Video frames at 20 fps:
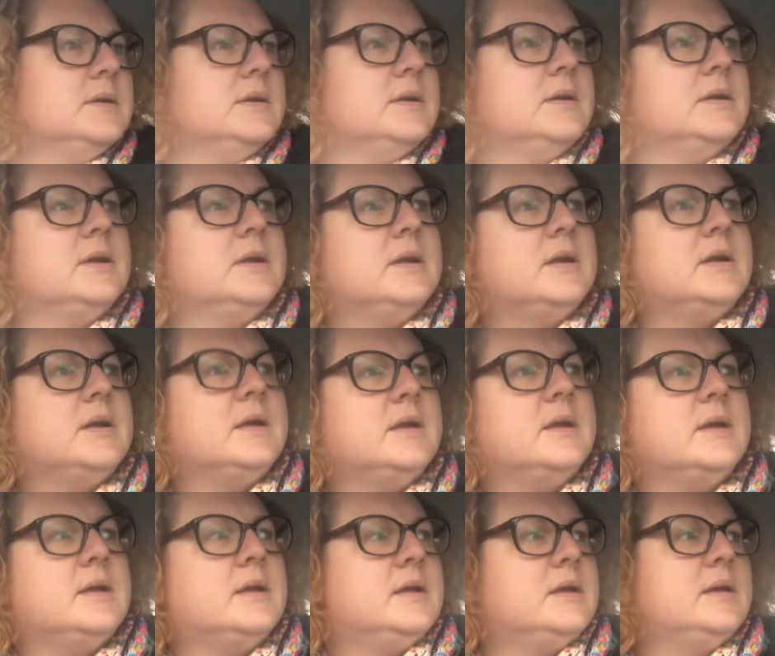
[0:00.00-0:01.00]

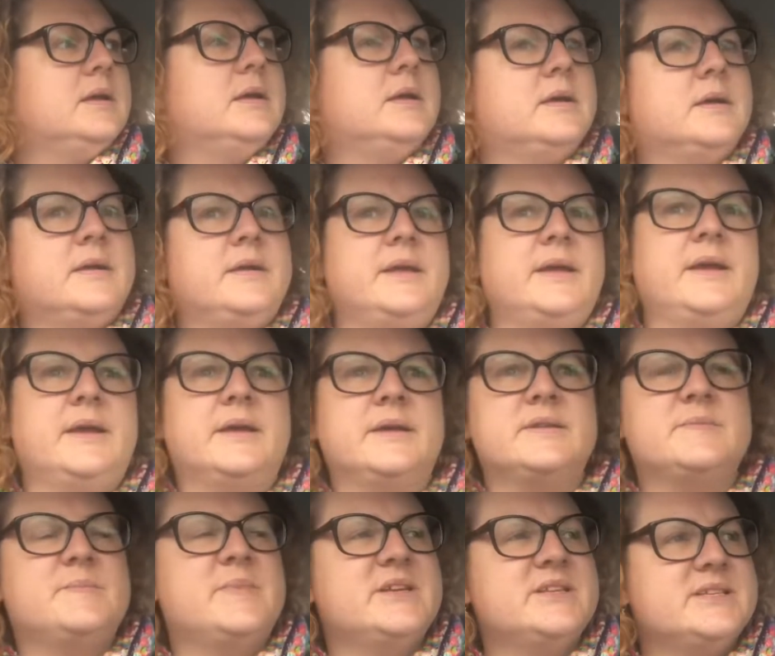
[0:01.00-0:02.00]
Oh dear,
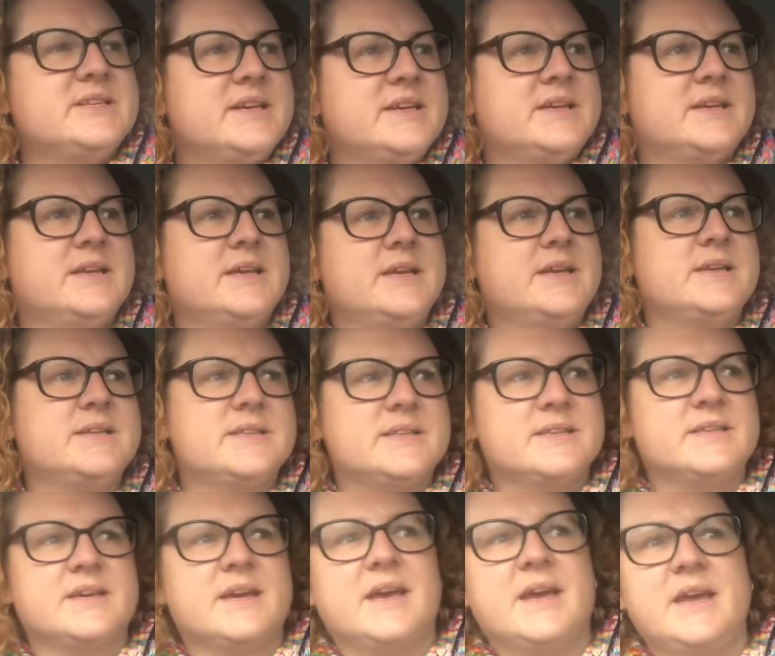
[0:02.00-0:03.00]
it's busy in here
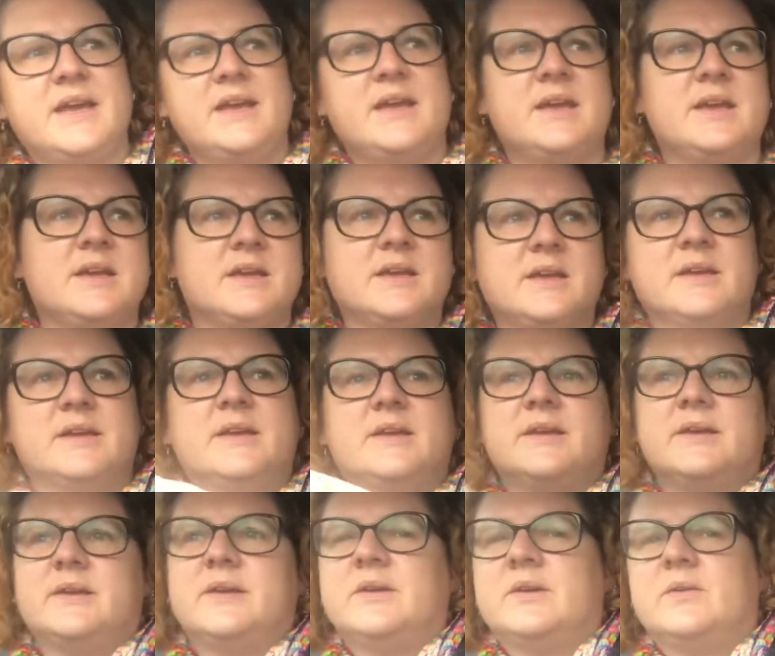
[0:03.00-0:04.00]
today.
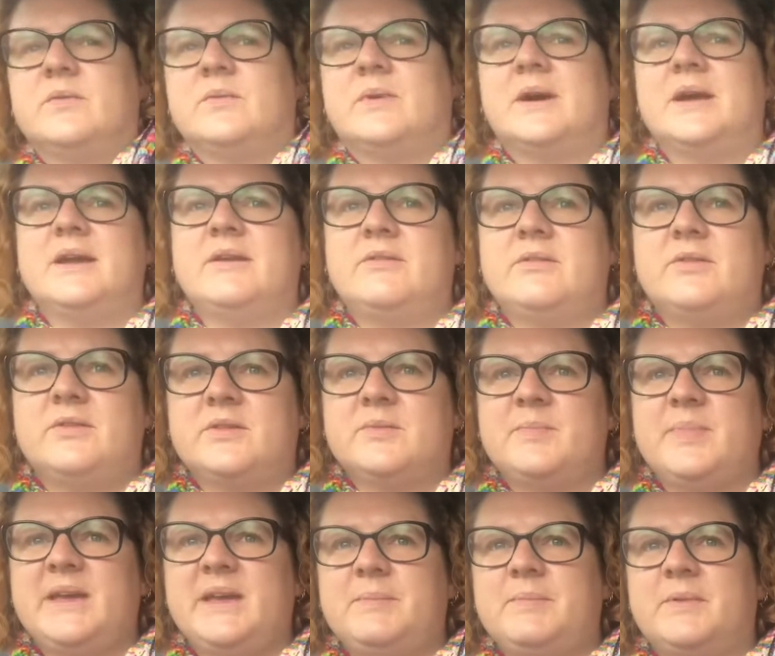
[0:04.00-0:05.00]
Why are all the
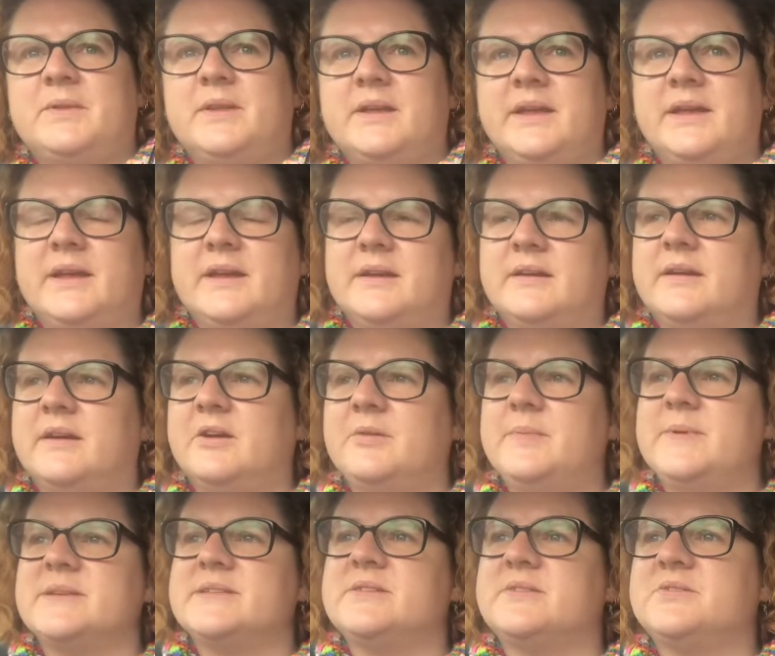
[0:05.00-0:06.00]
people here?
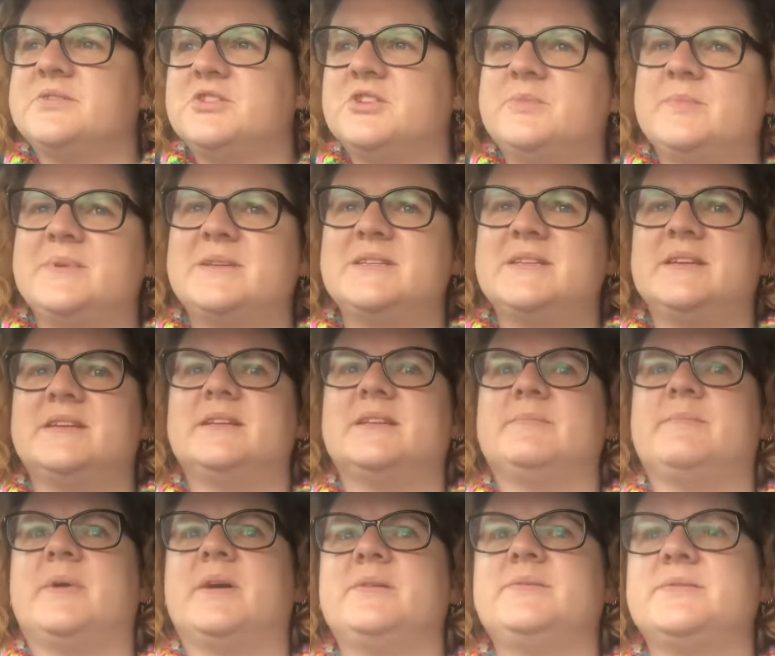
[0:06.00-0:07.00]
Hope it's not too busy in
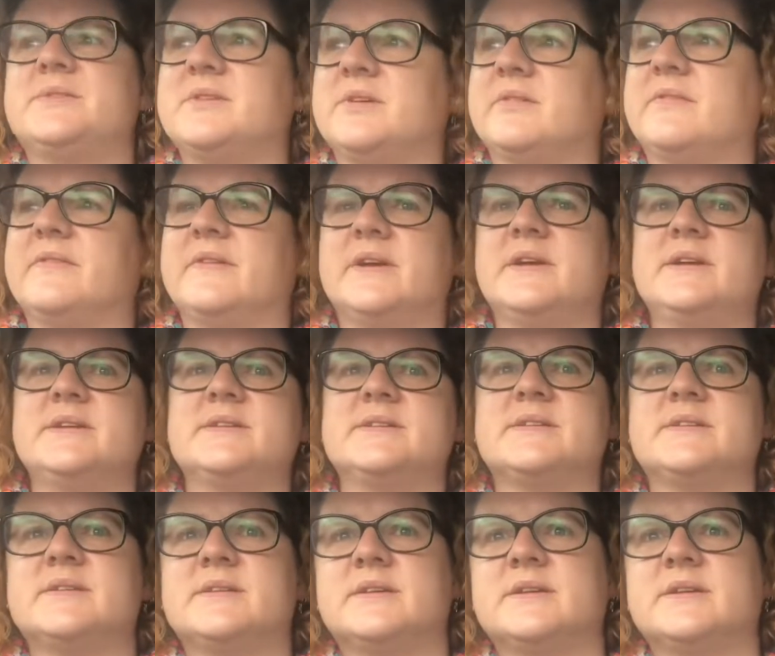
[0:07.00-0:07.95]
the post office.